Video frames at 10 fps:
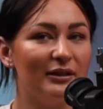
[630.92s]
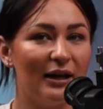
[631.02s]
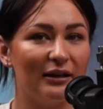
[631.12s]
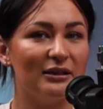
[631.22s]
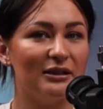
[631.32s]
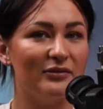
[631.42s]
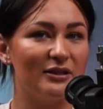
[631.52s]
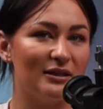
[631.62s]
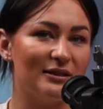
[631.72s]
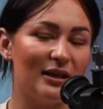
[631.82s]
negatives
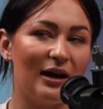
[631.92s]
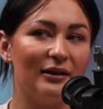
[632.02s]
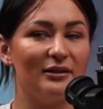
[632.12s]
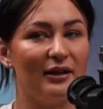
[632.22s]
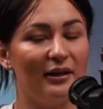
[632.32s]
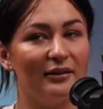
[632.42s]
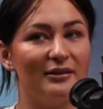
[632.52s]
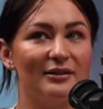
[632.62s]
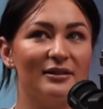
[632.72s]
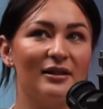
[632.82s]
is that
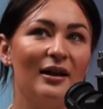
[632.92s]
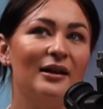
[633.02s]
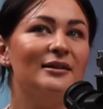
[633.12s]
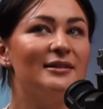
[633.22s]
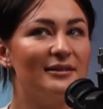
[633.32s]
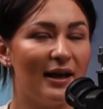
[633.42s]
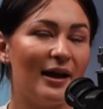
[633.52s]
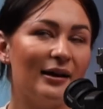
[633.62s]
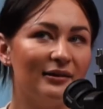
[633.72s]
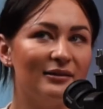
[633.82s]
it's
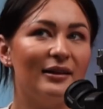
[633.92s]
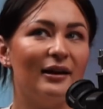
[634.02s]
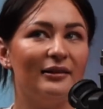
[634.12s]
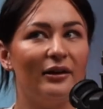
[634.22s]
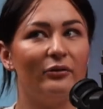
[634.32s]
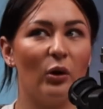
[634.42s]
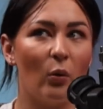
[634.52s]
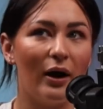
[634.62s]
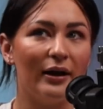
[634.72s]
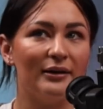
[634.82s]
said that they
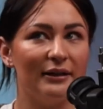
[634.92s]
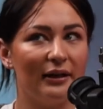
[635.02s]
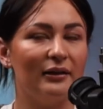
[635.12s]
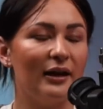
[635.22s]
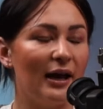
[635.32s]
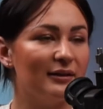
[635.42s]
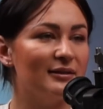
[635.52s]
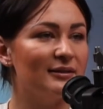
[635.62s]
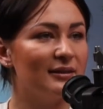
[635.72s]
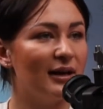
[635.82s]
require daily
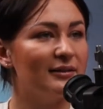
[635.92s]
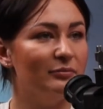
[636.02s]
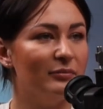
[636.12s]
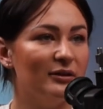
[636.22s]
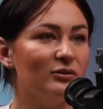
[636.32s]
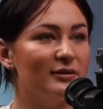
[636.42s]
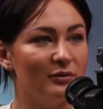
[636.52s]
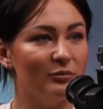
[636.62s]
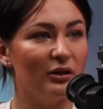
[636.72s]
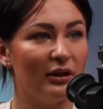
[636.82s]
exercise and mental
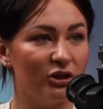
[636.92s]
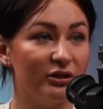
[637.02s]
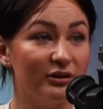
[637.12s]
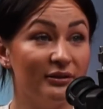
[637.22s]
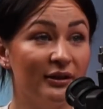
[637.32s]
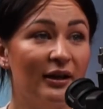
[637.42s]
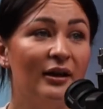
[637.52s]
stimulation,